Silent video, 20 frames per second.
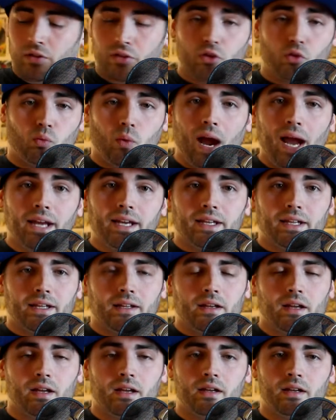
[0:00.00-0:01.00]
The
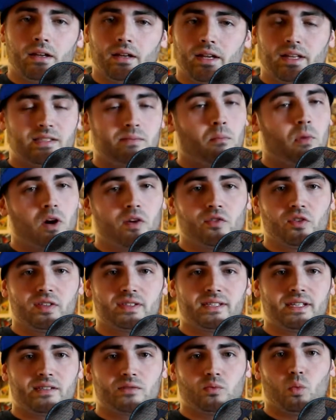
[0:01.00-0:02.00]
writing is
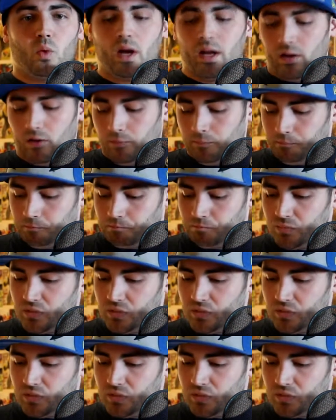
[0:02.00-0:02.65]
marvelous as well.